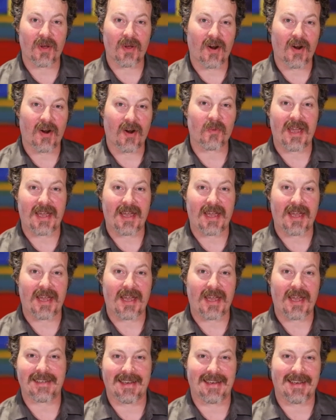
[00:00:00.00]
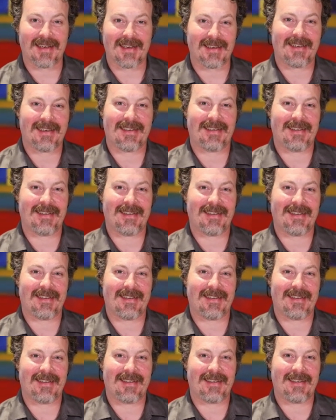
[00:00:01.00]
hard wait
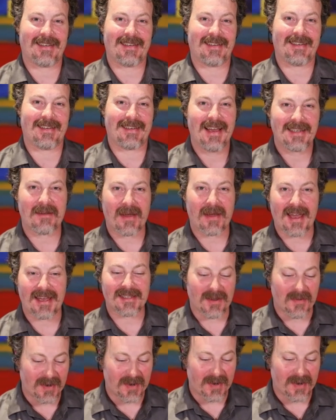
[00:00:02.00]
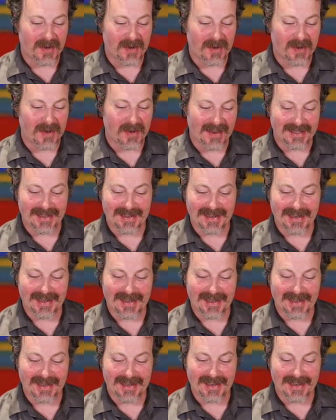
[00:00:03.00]
to get my hands on one of
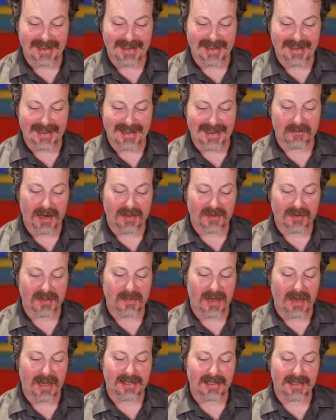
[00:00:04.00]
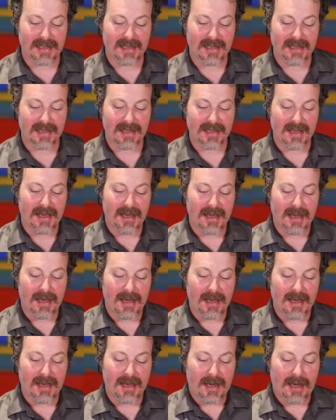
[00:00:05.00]
those and run it through its paces.
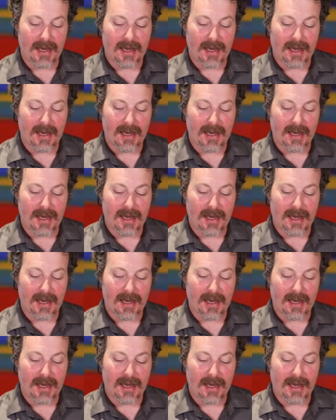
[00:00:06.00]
